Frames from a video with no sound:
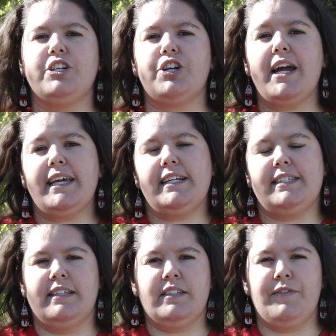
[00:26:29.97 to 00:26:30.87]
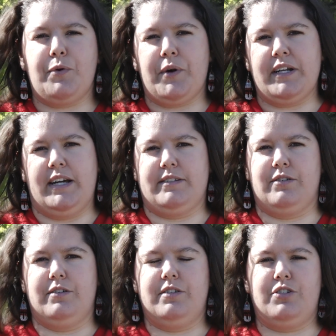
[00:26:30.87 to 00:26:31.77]
try and get a sense of the
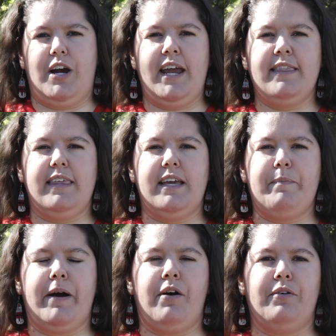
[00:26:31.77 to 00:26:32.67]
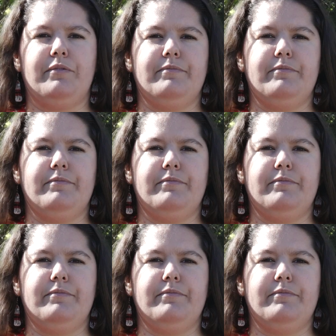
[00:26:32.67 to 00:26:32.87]
organizers. Try and think about